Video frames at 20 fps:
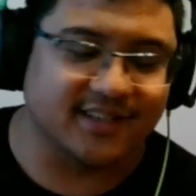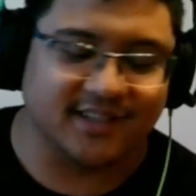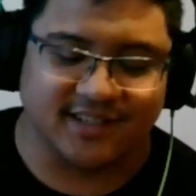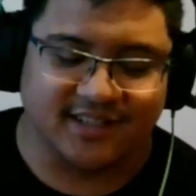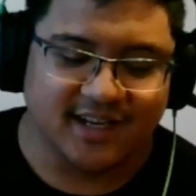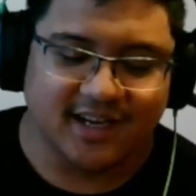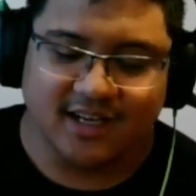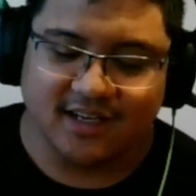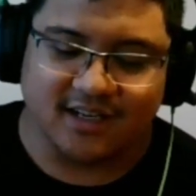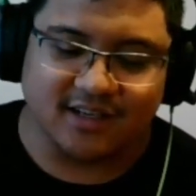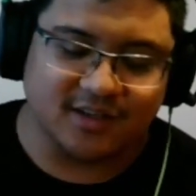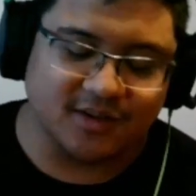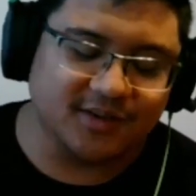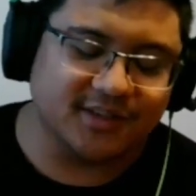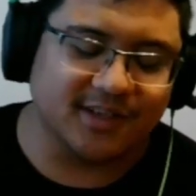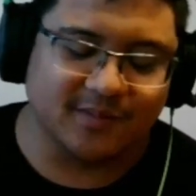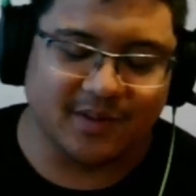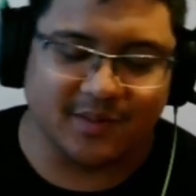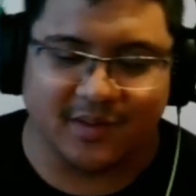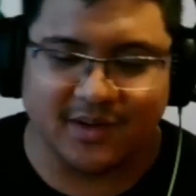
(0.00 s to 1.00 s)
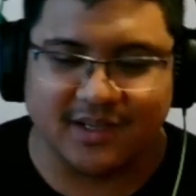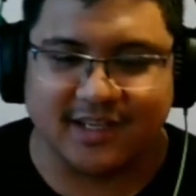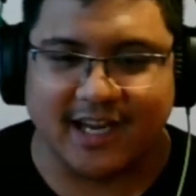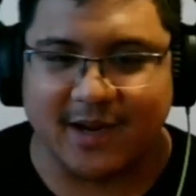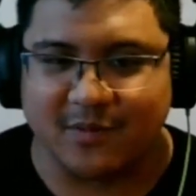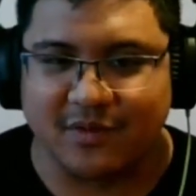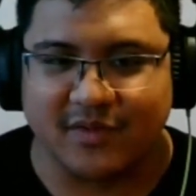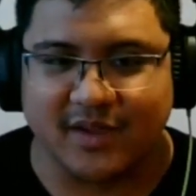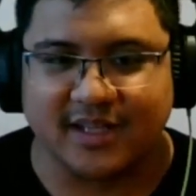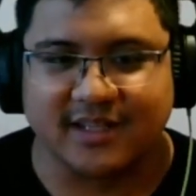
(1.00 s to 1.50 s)
is to do some limited
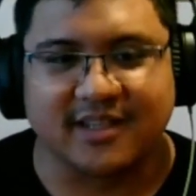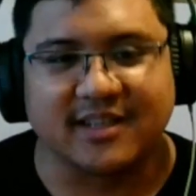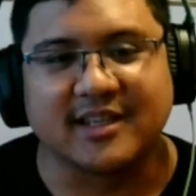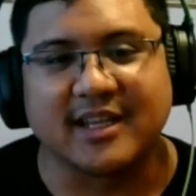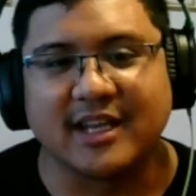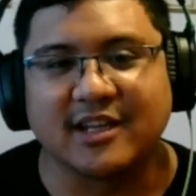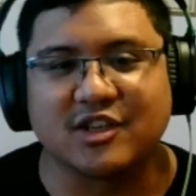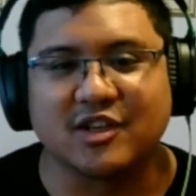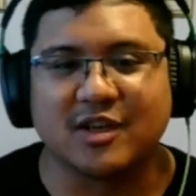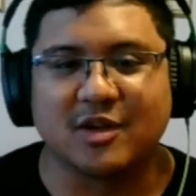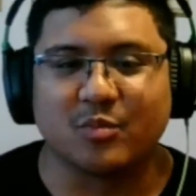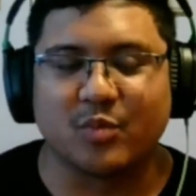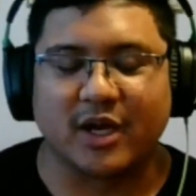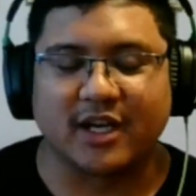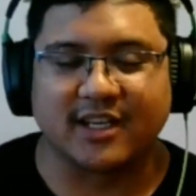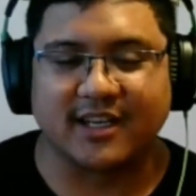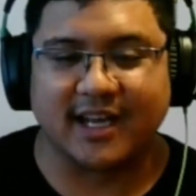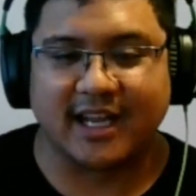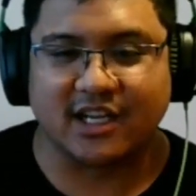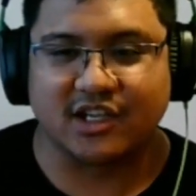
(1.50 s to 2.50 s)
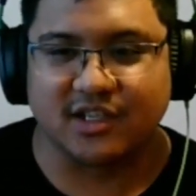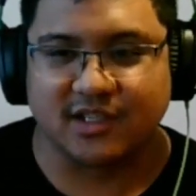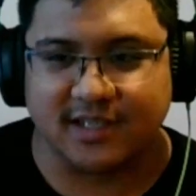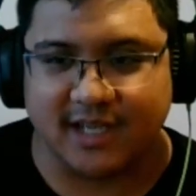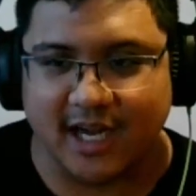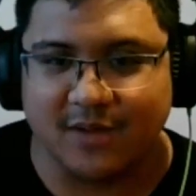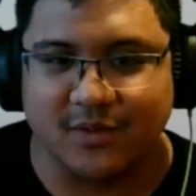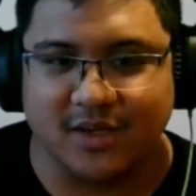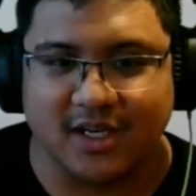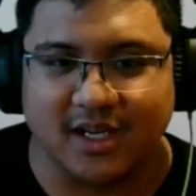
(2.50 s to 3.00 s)
time events of Genshin Impact in Action
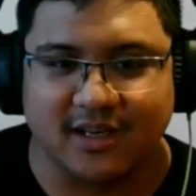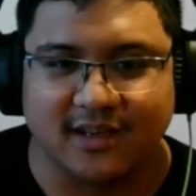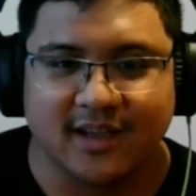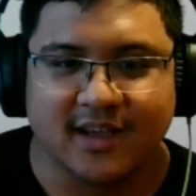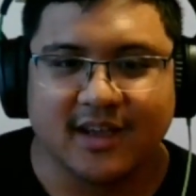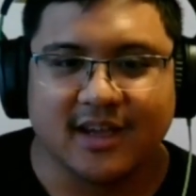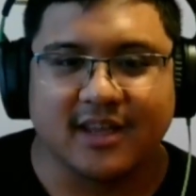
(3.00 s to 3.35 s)
Taimen in,